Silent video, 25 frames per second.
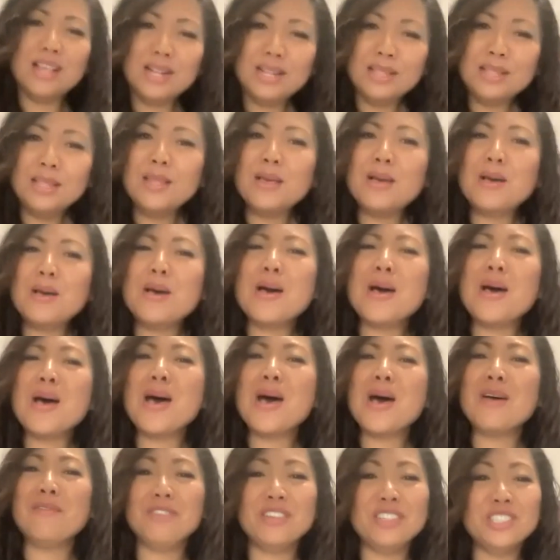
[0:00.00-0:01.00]

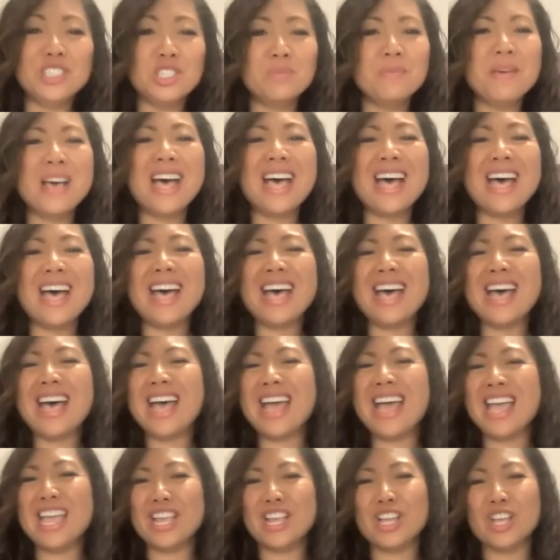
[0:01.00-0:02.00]
love is
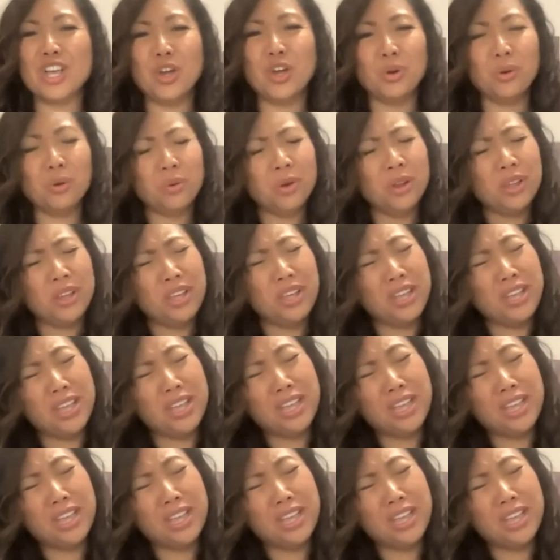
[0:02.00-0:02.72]
my career.